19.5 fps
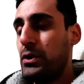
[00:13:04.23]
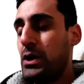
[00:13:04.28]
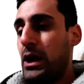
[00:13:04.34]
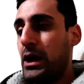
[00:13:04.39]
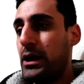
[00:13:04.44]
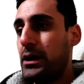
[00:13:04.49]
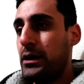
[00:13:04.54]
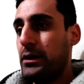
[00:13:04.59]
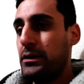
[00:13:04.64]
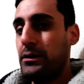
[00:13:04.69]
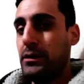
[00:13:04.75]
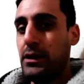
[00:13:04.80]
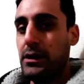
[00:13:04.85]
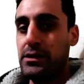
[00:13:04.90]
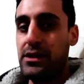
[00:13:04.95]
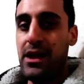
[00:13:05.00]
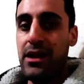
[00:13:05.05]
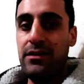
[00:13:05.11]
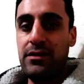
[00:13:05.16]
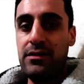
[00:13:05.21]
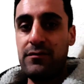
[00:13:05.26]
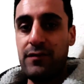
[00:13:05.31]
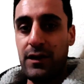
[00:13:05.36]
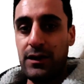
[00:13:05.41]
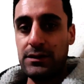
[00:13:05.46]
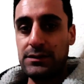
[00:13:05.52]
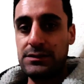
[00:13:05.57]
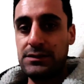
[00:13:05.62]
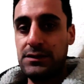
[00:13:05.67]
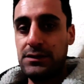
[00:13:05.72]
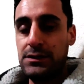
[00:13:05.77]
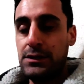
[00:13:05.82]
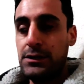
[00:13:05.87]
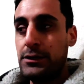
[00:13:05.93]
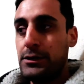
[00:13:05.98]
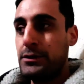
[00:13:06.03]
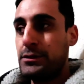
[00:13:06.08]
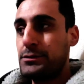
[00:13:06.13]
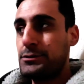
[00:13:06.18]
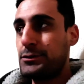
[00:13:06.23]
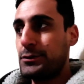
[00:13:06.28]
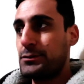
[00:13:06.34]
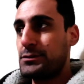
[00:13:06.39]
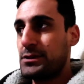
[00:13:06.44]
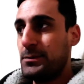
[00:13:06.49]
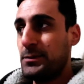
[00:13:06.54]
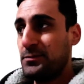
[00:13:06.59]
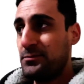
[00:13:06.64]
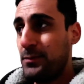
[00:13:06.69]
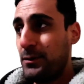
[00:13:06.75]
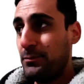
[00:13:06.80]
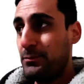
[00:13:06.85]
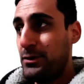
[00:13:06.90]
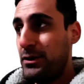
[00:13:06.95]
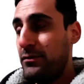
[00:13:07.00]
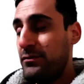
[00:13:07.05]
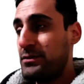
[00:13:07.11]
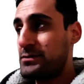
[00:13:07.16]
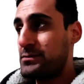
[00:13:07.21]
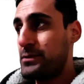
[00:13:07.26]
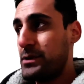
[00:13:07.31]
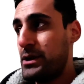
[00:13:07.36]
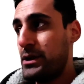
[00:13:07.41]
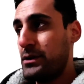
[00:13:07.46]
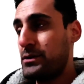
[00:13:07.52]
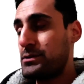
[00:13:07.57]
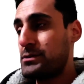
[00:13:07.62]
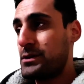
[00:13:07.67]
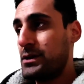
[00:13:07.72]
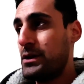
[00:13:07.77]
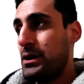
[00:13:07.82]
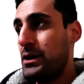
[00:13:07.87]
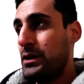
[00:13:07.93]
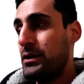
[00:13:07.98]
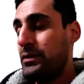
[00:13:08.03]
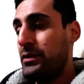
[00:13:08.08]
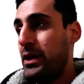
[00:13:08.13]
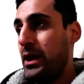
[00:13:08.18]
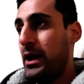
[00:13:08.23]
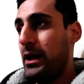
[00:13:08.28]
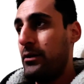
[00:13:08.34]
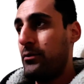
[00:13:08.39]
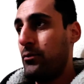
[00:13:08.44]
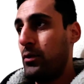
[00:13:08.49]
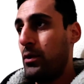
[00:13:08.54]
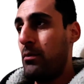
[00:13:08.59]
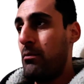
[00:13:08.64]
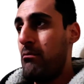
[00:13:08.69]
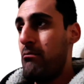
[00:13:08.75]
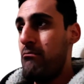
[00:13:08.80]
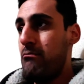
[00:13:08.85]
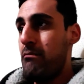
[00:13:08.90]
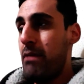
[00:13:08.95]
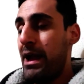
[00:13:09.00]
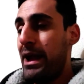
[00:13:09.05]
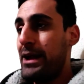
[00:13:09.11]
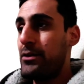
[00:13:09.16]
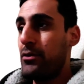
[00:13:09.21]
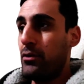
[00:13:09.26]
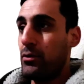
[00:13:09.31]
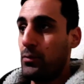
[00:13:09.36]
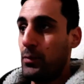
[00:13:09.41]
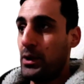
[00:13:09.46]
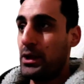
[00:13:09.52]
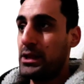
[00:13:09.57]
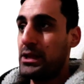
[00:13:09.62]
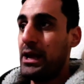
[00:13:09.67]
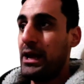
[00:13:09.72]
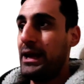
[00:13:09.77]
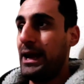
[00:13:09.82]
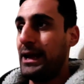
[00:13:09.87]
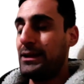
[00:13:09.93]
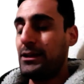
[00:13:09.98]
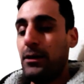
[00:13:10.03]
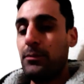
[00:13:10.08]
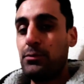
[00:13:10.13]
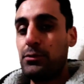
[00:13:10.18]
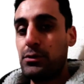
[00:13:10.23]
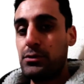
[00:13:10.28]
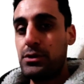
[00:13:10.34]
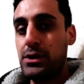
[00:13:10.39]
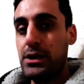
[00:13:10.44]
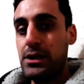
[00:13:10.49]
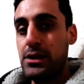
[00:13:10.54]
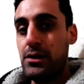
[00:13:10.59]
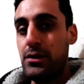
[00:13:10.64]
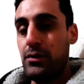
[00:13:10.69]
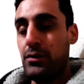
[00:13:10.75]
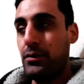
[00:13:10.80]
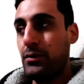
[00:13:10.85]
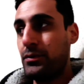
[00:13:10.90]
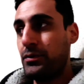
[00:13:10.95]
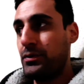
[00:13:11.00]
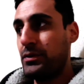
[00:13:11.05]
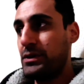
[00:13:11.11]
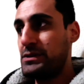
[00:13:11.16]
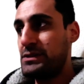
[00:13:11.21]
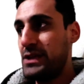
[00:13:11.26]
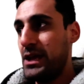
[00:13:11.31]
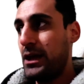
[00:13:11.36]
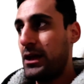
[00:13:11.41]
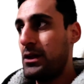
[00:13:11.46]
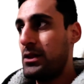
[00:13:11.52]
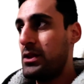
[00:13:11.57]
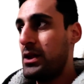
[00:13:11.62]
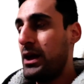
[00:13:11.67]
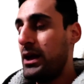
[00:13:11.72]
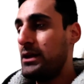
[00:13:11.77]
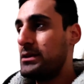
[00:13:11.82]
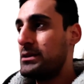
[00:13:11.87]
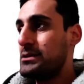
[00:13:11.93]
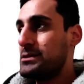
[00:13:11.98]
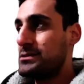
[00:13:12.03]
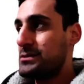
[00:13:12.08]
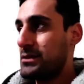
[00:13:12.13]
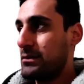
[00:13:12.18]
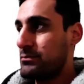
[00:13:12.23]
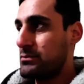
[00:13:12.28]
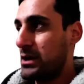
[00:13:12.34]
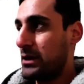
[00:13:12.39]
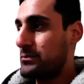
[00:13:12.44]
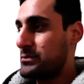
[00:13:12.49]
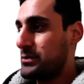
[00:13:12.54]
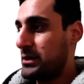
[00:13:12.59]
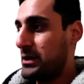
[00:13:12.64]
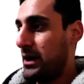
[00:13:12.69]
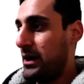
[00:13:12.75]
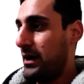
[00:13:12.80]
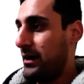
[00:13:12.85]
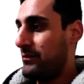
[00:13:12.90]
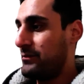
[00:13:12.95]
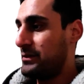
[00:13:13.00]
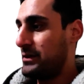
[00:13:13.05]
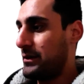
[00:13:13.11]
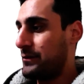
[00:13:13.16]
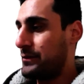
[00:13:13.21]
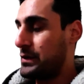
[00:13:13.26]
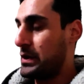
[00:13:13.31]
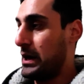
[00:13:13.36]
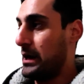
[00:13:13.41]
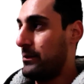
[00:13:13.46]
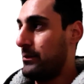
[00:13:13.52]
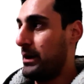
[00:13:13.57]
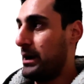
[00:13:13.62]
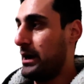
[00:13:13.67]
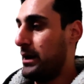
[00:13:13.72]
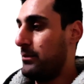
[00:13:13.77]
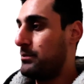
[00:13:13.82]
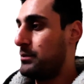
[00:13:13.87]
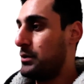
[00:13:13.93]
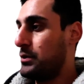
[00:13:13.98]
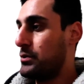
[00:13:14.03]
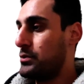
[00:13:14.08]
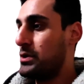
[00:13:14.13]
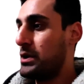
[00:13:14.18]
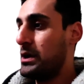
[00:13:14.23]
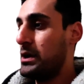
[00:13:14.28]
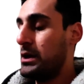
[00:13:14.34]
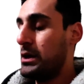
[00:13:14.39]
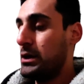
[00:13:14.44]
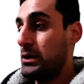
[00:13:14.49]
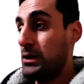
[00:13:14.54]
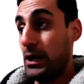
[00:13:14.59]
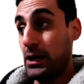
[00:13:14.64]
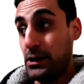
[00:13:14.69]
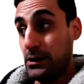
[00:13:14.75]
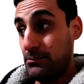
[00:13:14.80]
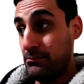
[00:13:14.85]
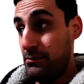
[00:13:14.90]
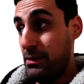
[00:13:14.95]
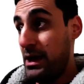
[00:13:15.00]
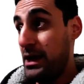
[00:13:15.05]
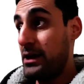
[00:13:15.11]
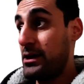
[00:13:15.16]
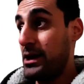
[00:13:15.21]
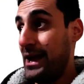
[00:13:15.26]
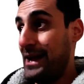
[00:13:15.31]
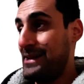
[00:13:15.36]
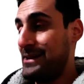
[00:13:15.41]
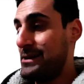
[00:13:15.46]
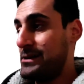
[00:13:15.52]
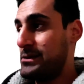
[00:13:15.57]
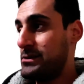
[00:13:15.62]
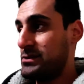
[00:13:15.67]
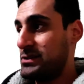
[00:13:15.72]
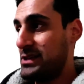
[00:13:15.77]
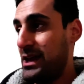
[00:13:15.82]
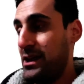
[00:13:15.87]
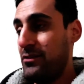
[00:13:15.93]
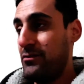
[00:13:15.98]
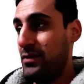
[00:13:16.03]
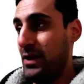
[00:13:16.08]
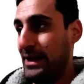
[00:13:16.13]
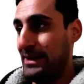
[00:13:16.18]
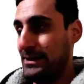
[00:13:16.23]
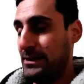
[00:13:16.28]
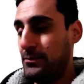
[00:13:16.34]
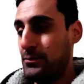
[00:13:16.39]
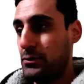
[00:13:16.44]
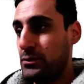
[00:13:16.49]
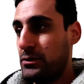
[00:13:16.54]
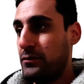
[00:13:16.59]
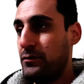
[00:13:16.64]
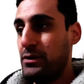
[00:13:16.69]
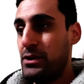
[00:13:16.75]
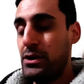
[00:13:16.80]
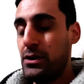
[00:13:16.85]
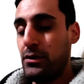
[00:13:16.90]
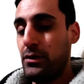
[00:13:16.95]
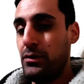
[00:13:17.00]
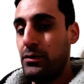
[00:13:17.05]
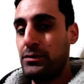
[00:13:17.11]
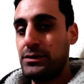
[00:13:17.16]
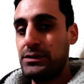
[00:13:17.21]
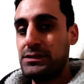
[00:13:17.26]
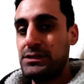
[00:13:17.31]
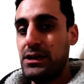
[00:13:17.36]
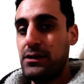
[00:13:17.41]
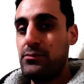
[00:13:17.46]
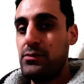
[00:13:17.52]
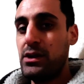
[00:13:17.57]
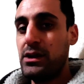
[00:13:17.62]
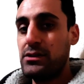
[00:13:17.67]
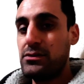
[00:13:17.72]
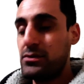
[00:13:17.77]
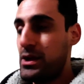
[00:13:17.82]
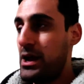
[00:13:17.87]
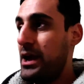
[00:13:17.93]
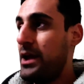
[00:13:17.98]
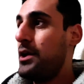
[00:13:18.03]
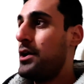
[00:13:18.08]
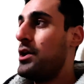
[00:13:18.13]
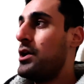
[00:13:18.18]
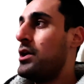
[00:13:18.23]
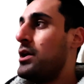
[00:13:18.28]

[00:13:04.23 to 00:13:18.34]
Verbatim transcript: like a, a day in advance. So some of my previous videos they were made on one day and uploaded on the second day. Sometimes when I have enough time, I upload like I make, edit, save, and upload the video on the same day today